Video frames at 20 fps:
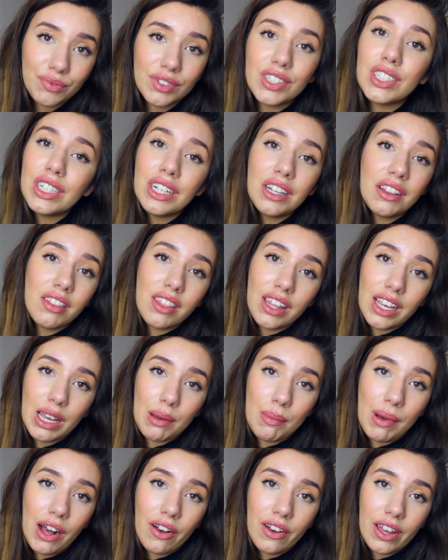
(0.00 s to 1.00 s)
She didn't
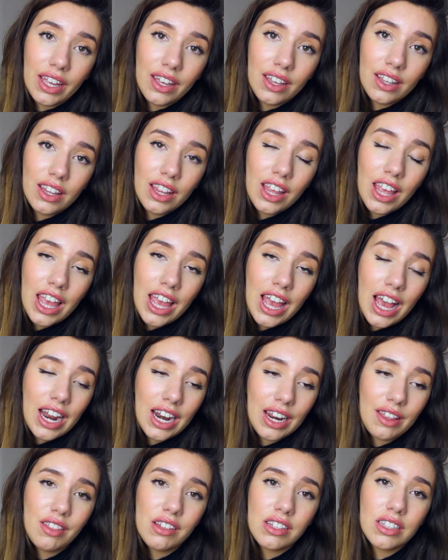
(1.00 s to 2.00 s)
think about it,
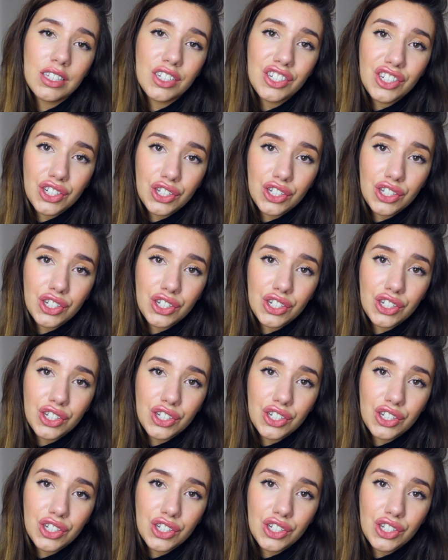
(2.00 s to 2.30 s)
and I think this